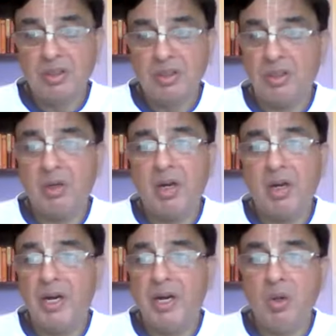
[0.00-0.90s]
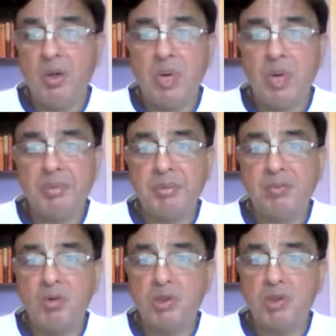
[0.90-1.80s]
so anyone who has
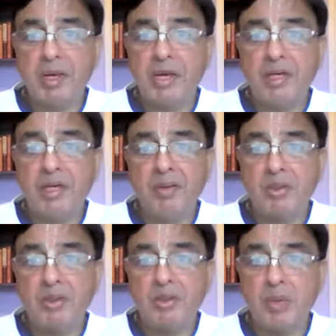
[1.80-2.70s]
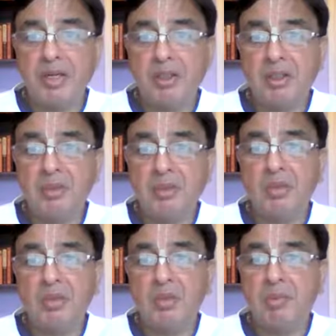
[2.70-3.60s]
been forced by ignorance to enter the
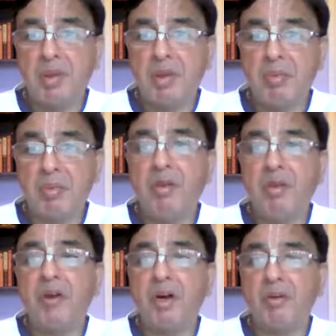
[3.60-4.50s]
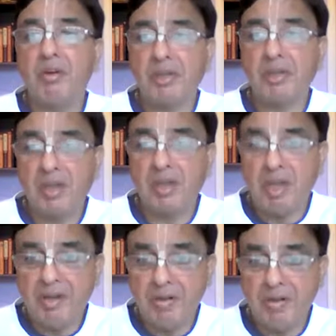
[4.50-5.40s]
material world may be purified of material life